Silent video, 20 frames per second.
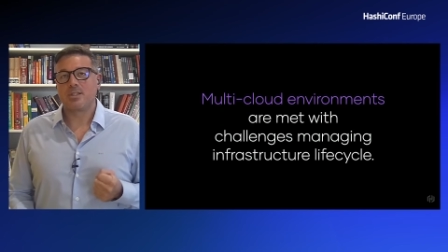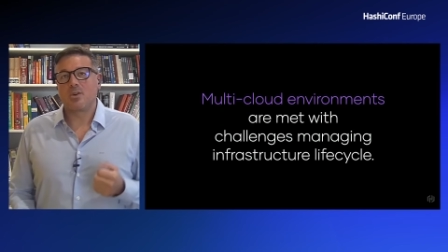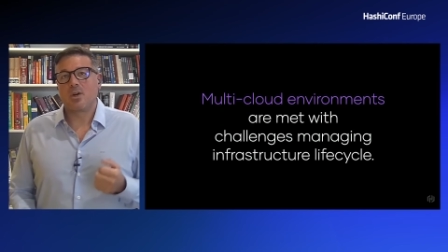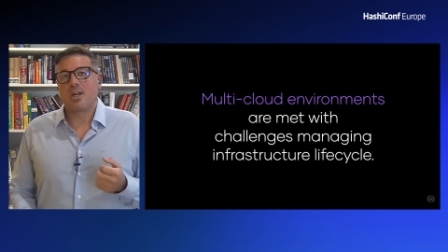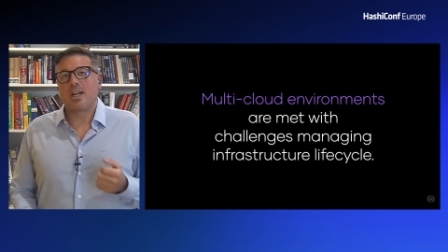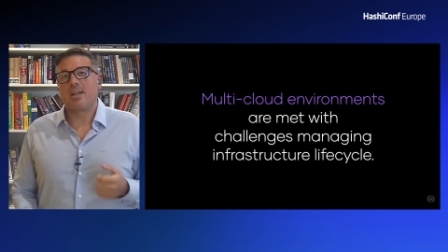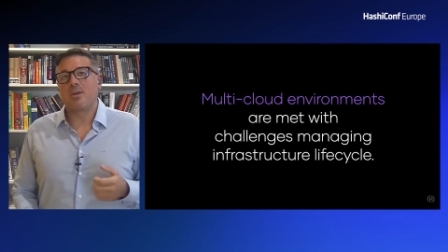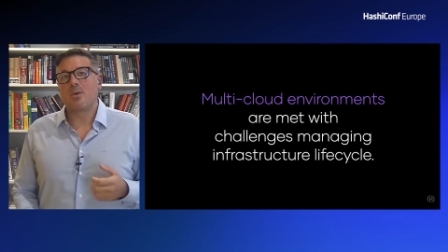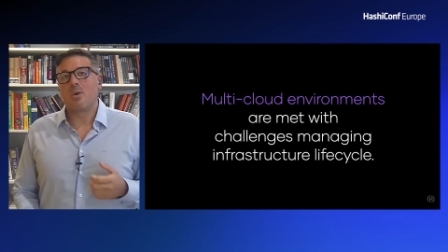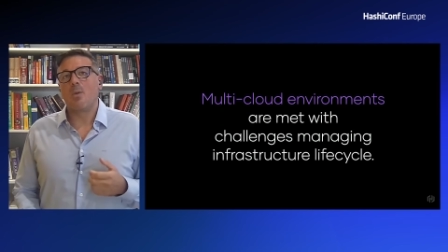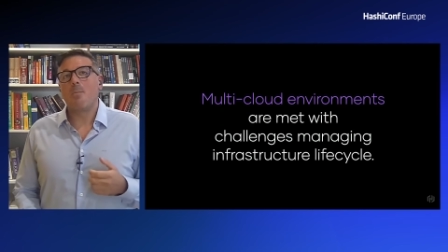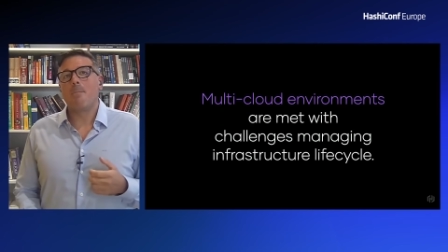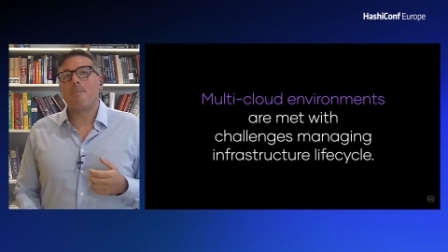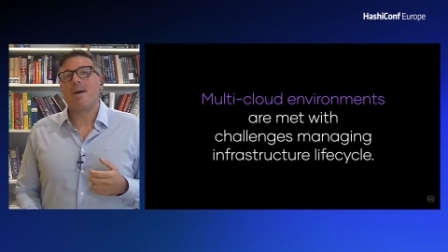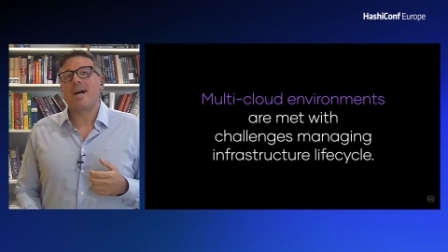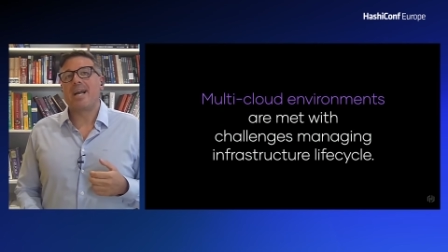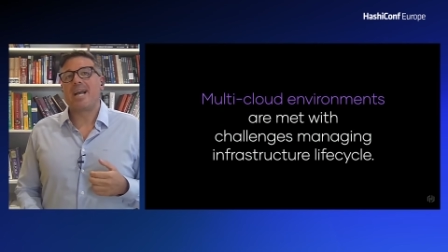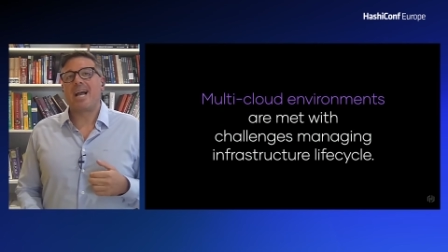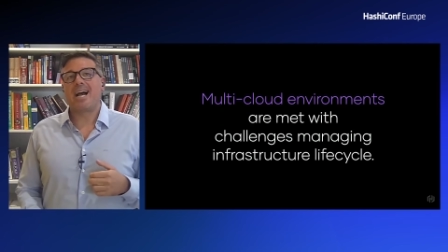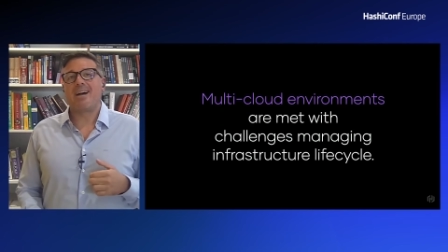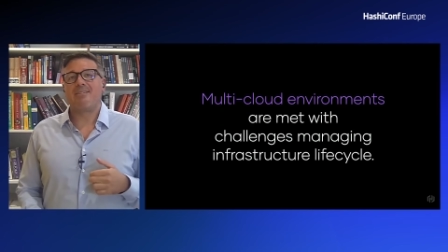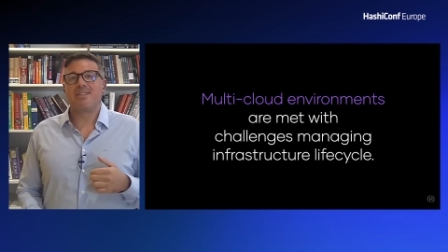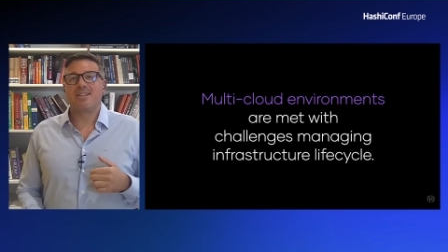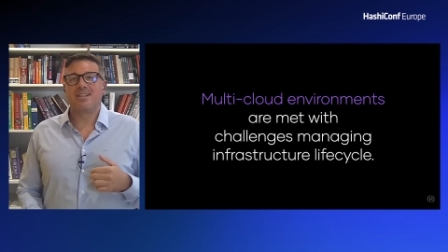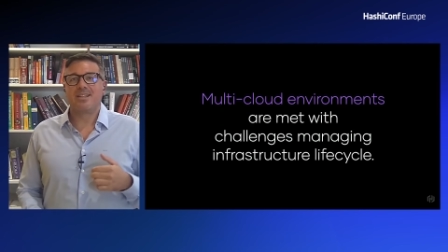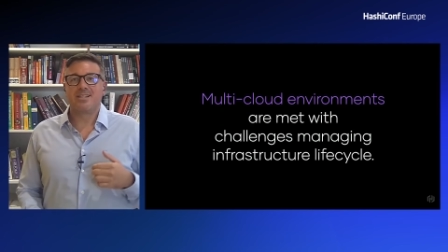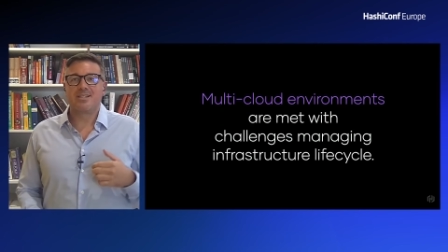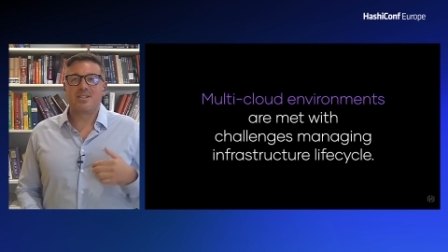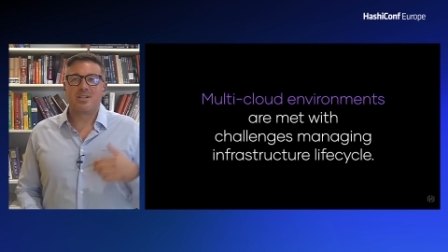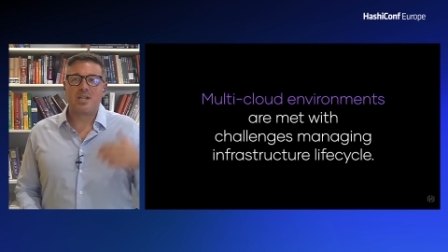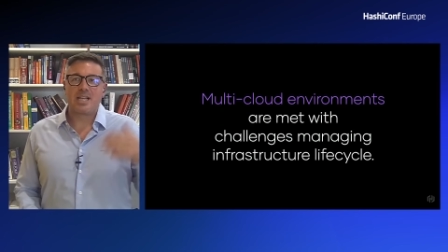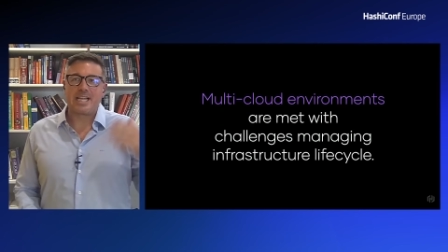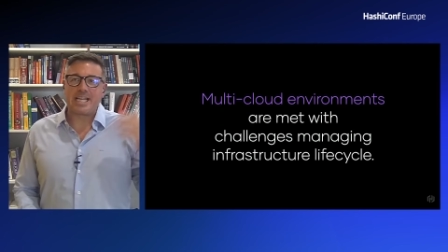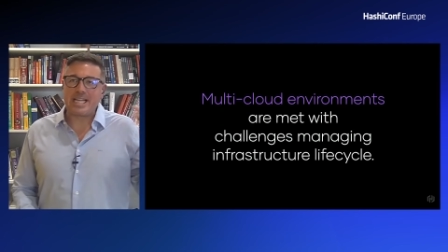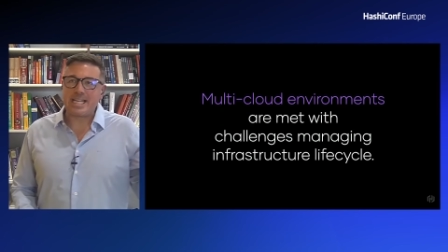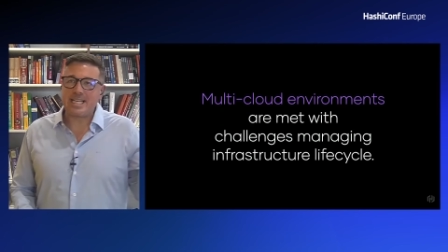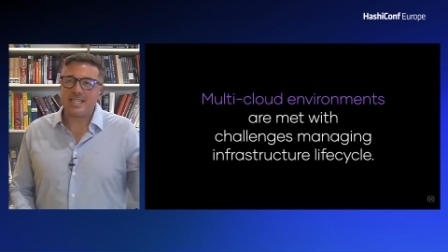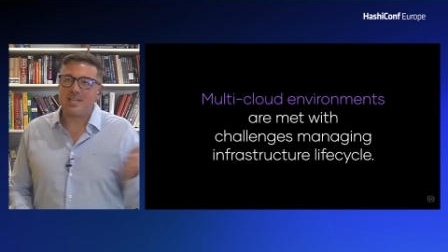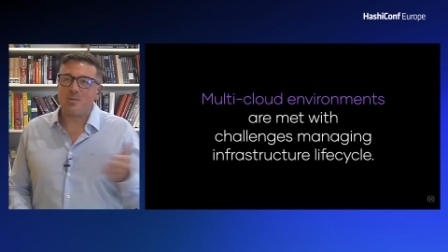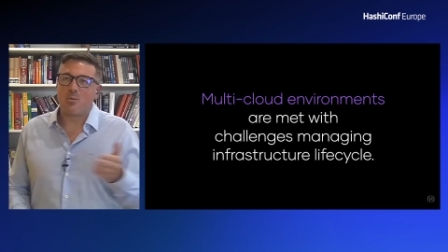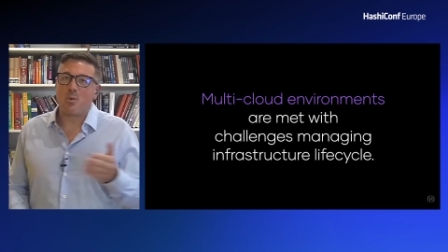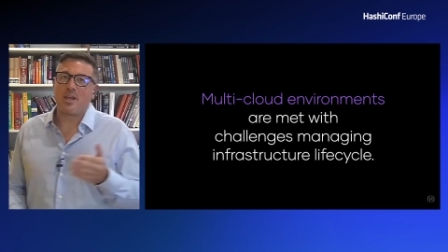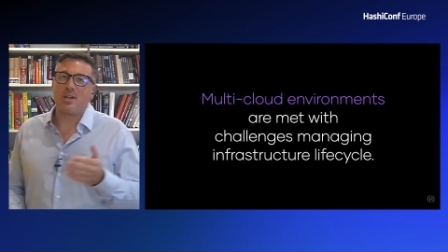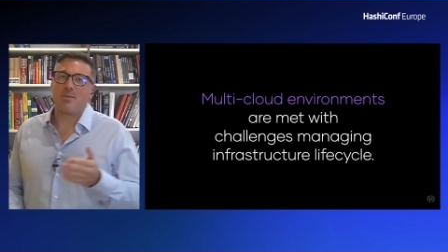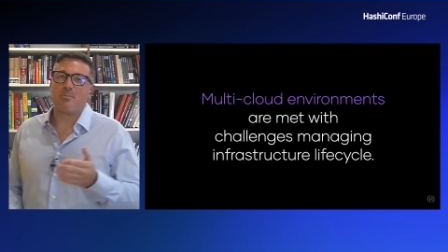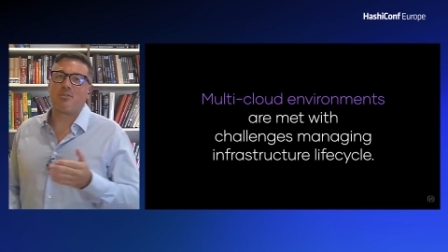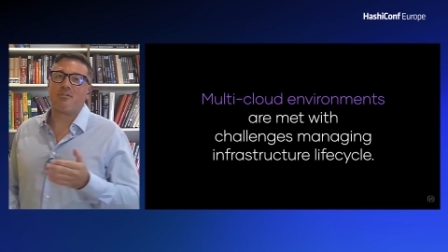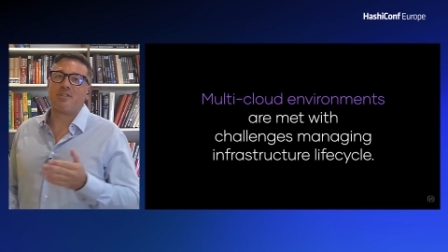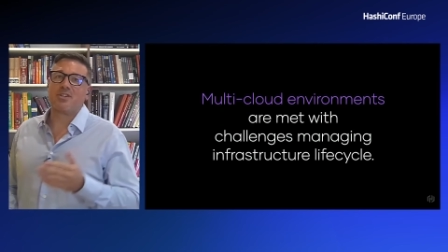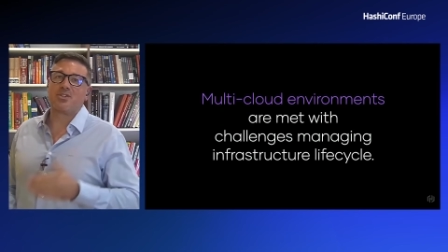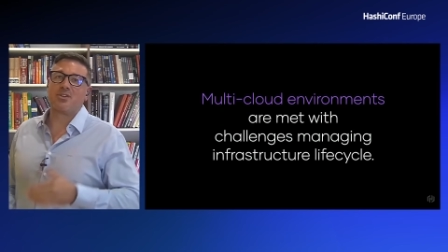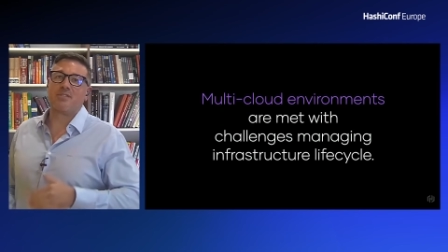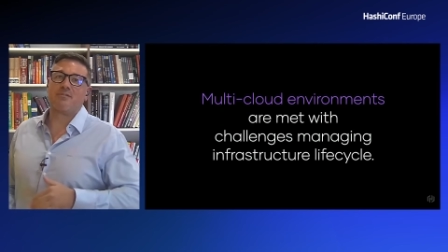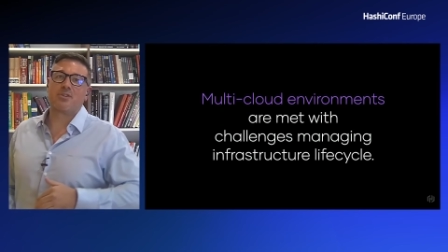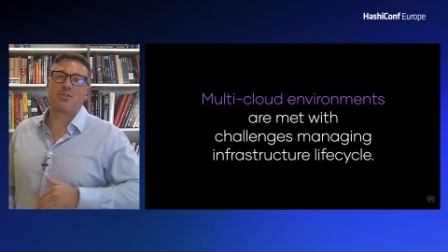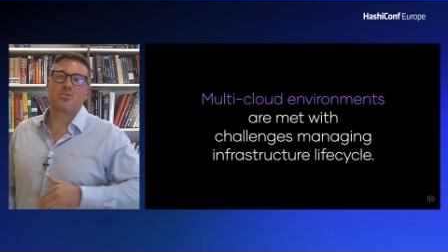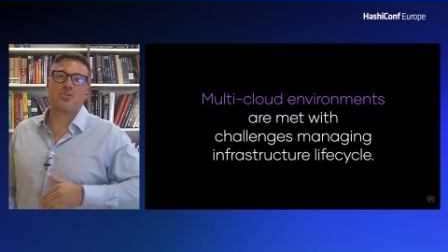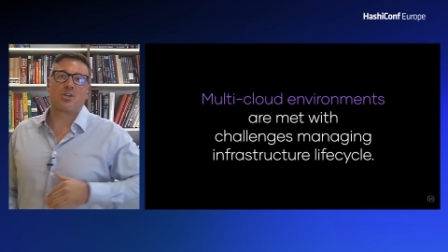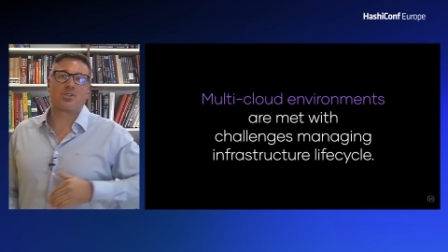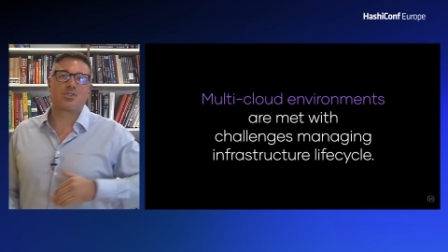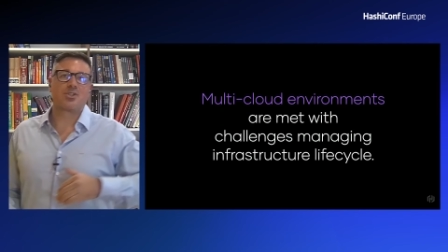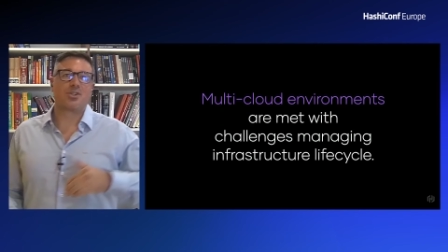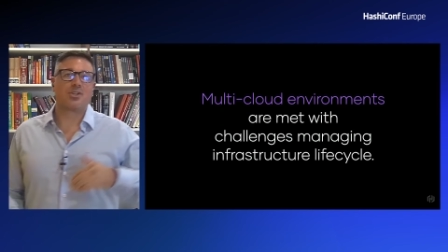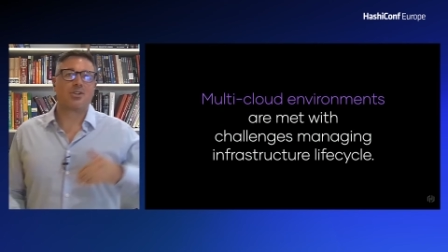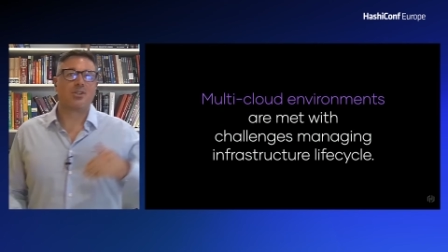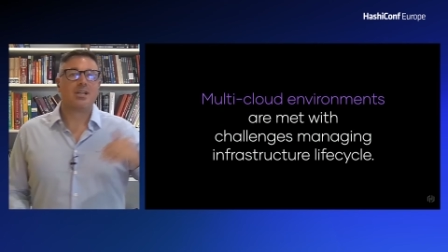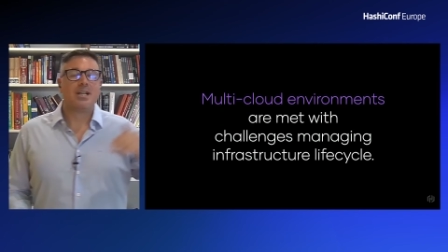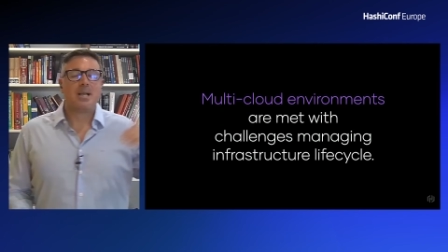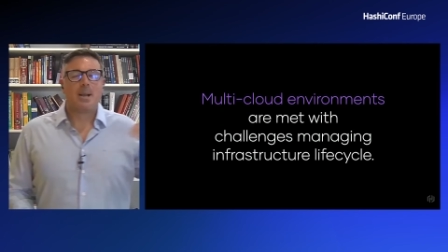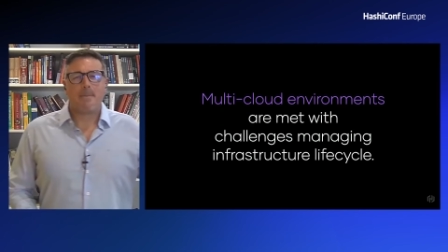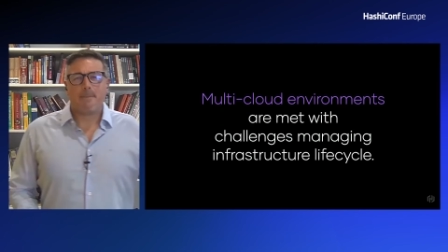So again, by having this easy way to provision infrastructure,